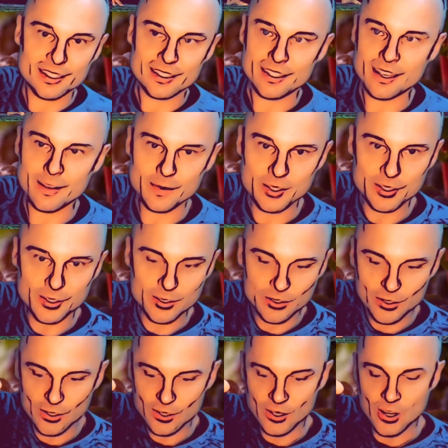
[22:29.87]
Nama
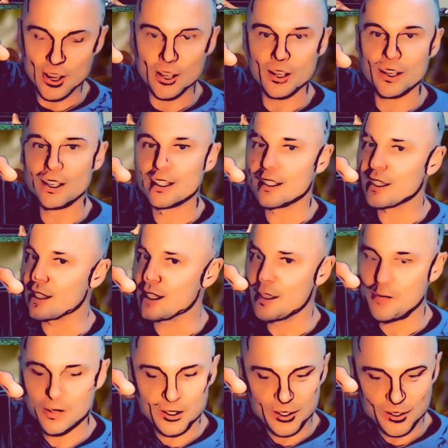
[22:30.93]
Juicer
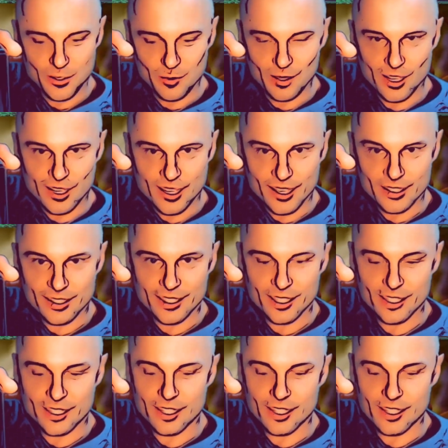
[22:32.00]
Lemon Ginger Blast.